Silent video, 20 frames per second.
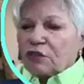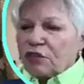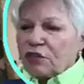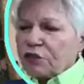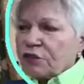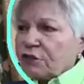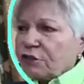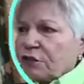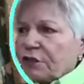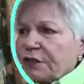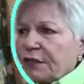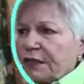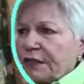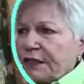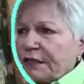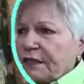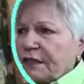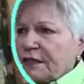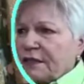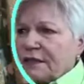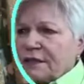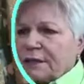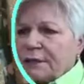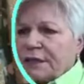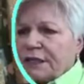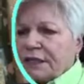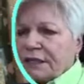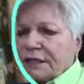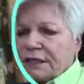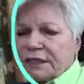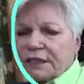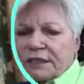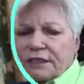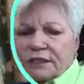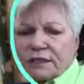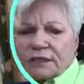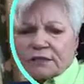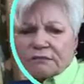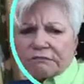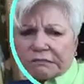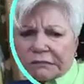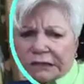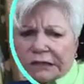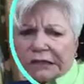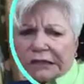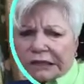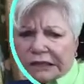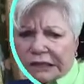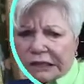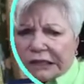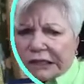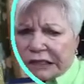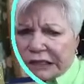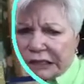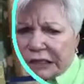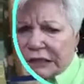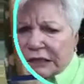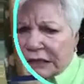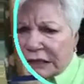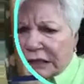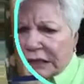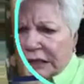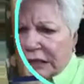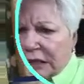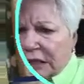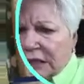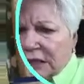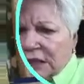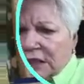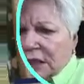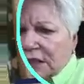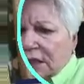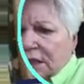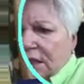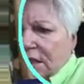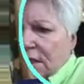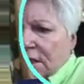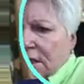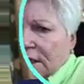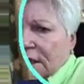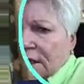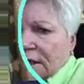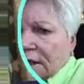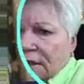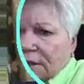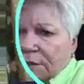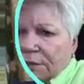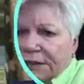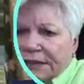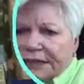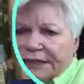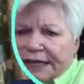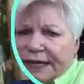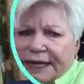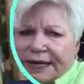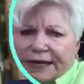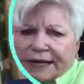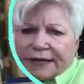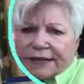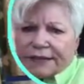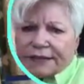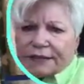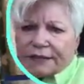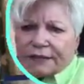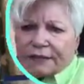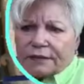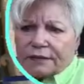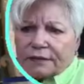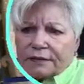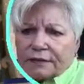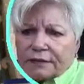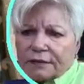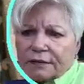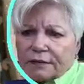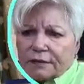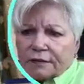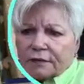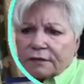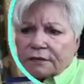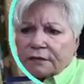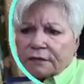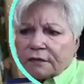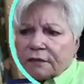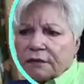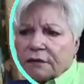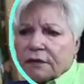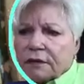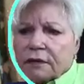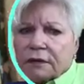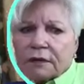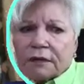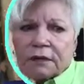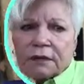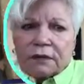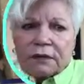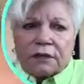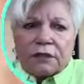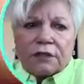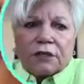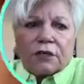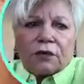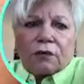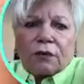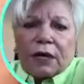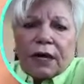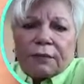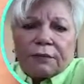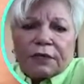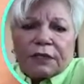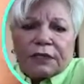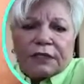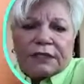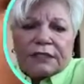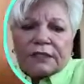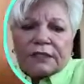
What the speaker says: you agree? I mean, it needs a little pizzazz. So I'm going to get